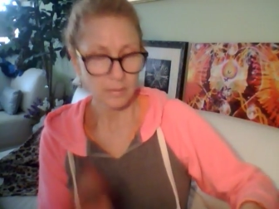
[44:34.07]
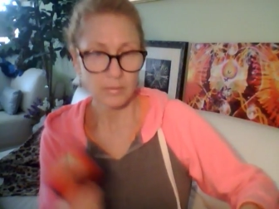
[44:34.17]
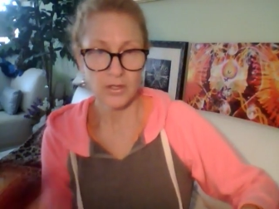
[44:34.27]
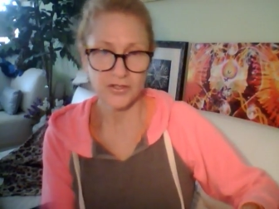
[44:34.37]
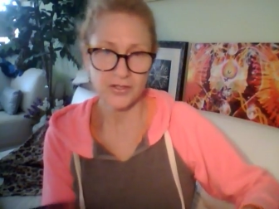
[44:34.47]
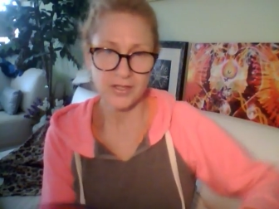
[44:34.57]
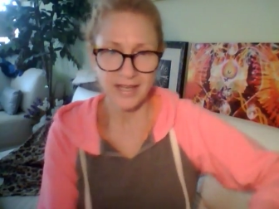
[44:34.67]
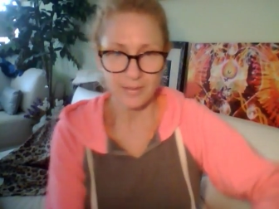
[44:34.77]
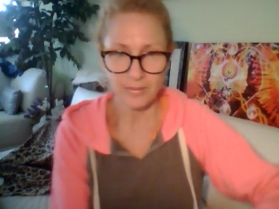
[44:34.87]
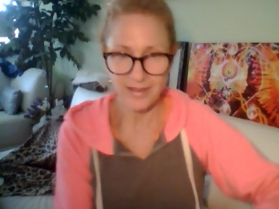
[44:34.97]
because you're
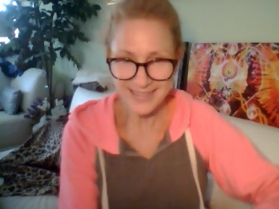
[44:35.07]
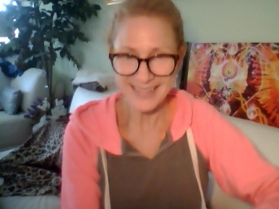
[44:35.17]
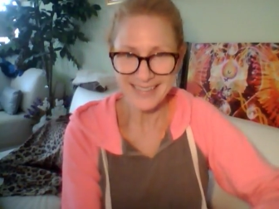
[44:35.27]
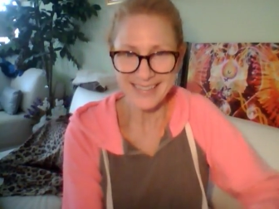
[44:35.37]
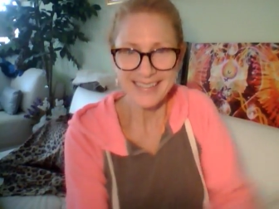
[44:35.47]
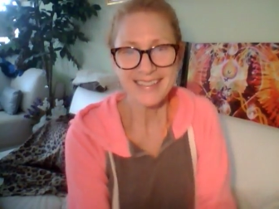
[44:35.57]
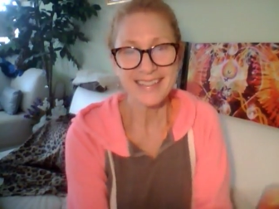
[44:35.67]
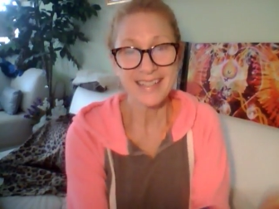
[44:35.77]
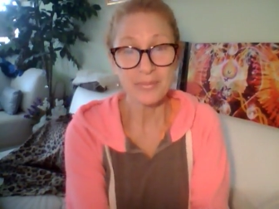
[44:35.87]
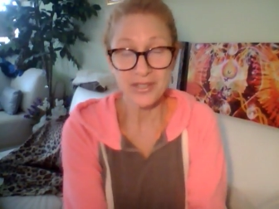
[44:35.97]
staying present
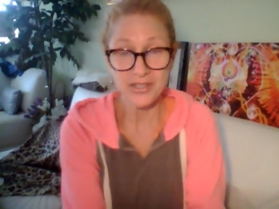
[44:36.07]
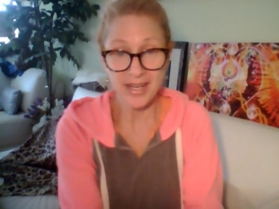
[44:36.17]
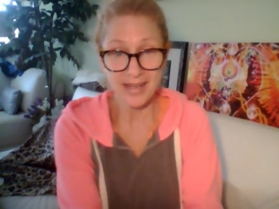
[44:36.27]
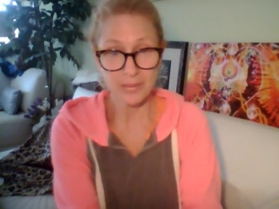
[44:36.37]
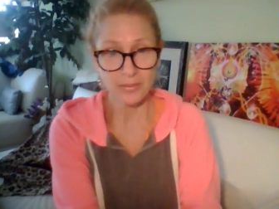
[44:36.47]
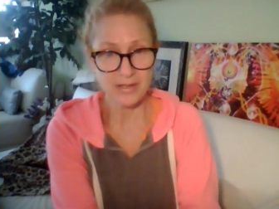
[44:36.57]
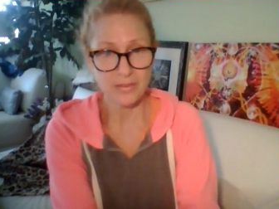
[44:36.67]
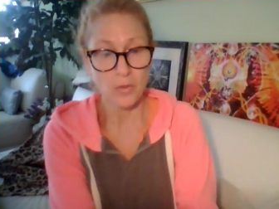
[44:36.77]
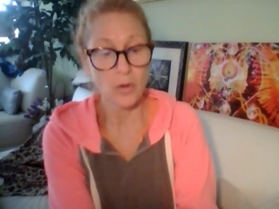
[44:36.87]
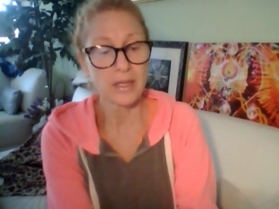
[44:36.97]
and appreciating the
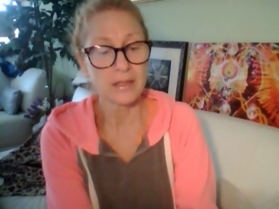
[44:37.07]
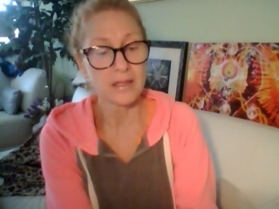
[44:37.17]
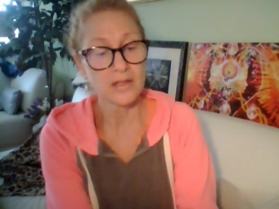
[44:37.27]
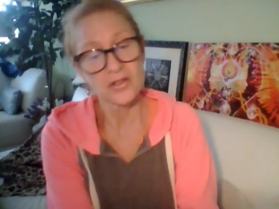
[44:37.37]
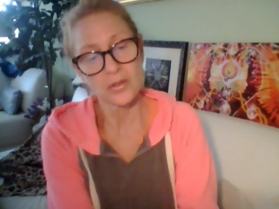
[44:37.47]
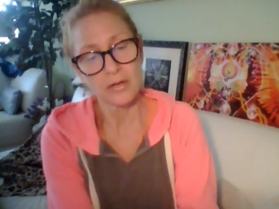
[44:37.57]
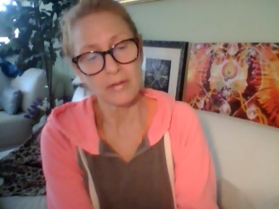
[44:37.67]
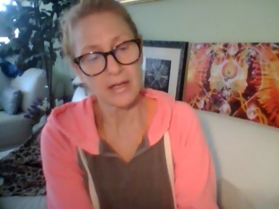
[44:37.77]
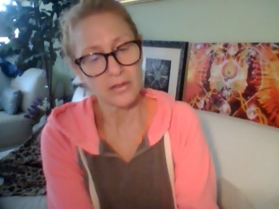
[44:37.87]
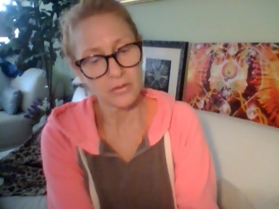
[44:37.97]
present moment and showing
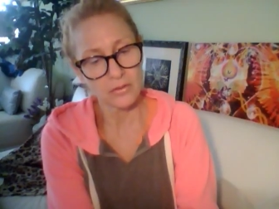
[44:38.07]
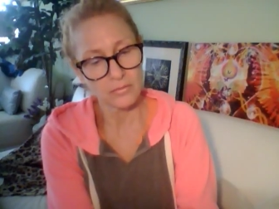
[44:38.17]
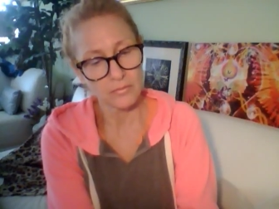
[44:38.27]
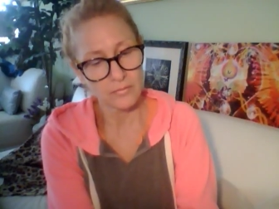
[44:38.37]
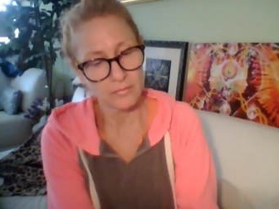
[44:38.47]
gratitude.